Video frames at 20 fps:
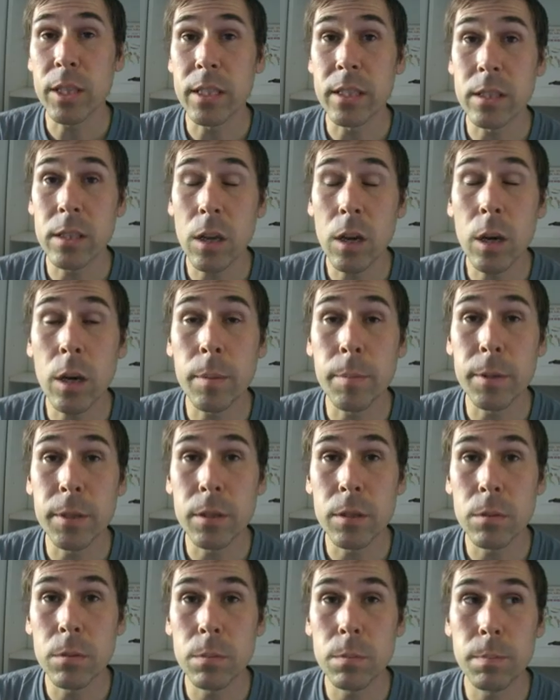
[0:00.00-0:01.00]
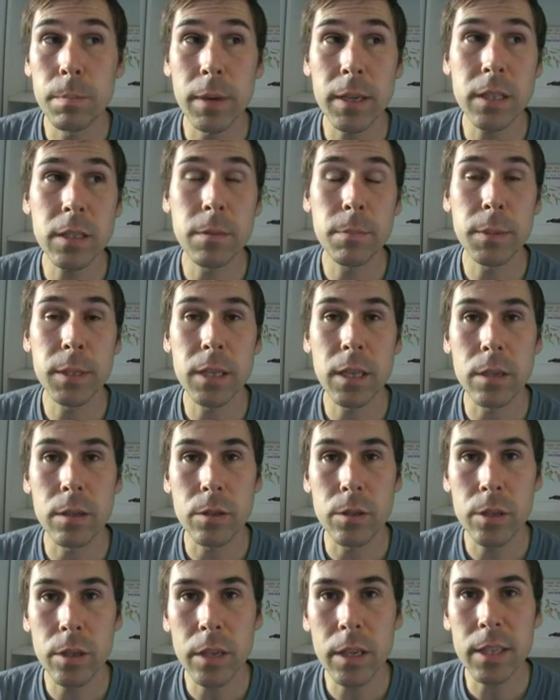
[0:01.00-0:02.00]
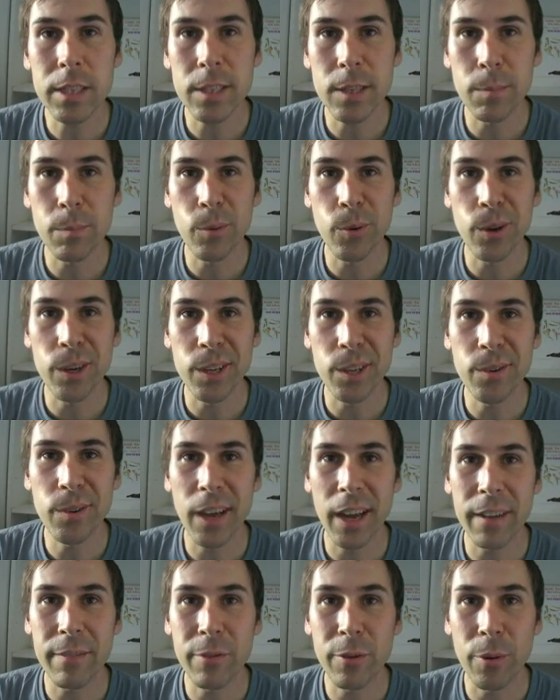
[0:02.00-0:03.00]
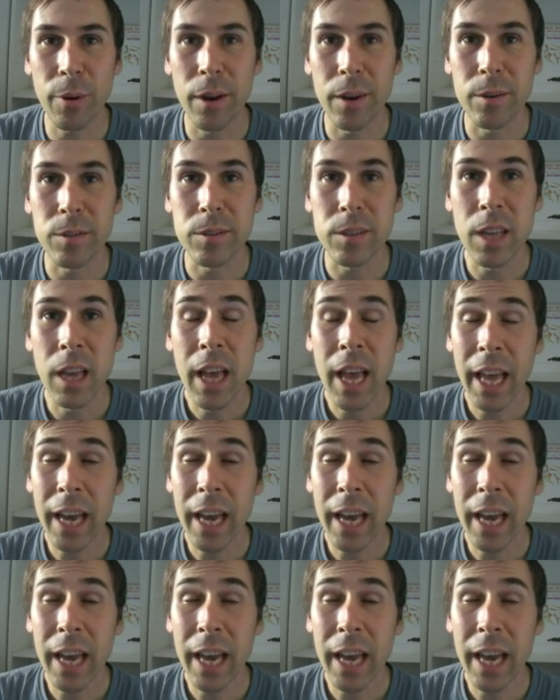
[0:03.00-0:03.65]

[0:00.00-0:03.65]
sorry, but you must have misunderstood at some point. You have Crohn's.